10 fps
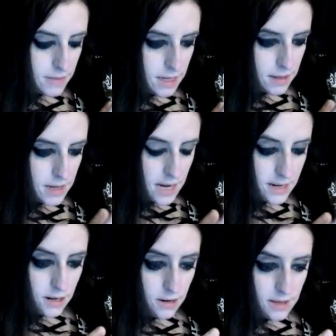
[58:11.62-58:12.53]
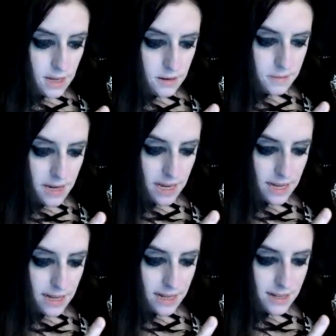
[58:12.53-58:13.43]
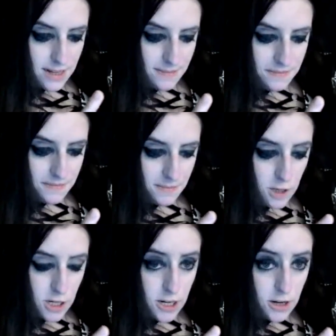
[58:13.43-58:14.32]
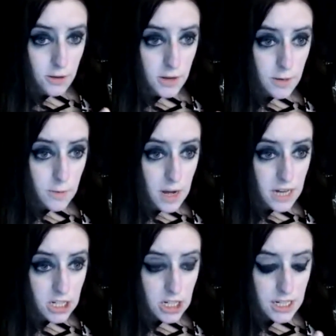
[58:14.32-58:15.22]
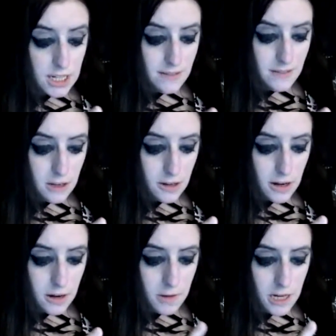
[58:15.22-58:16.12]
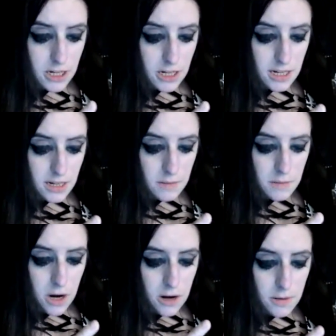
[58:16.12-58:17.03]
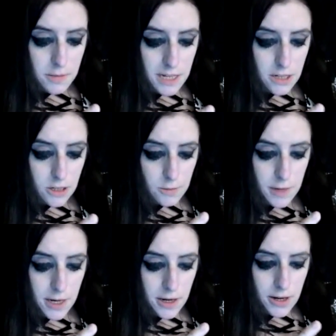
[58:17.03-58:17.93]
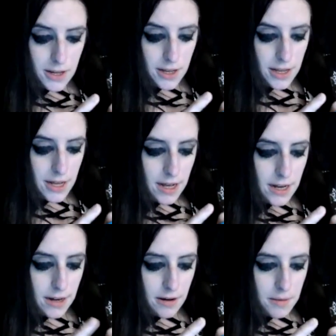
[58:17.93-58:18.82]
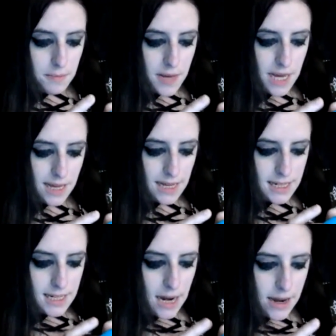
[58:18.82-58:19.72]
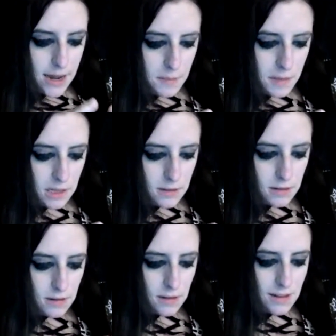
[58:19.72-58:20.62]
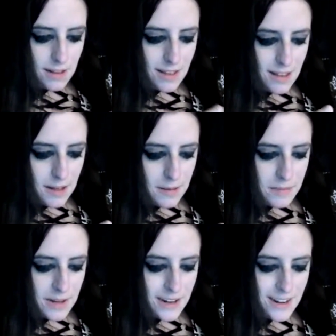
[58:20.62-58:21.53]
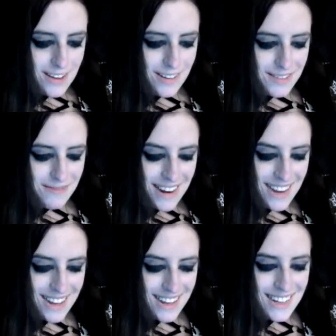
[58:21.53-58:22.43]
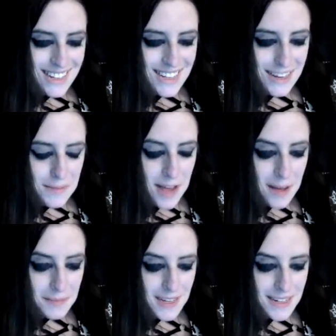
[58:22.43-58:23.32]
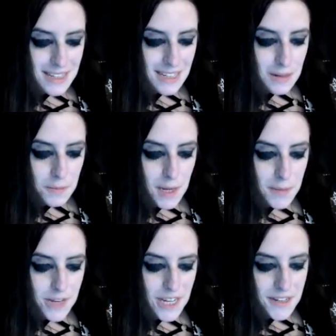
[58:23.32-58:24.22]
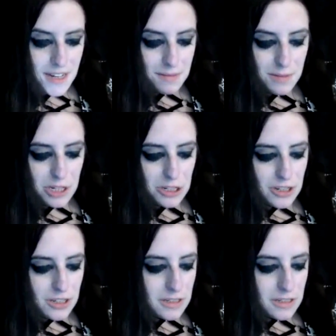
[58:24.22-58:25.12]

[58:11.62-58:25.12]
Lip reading: I know that'll make, which I know you're watching, even though you're going to watch it in tomorrow because you're weird and European, Tim. But it would make Tim happy to see the baby, I'm sure.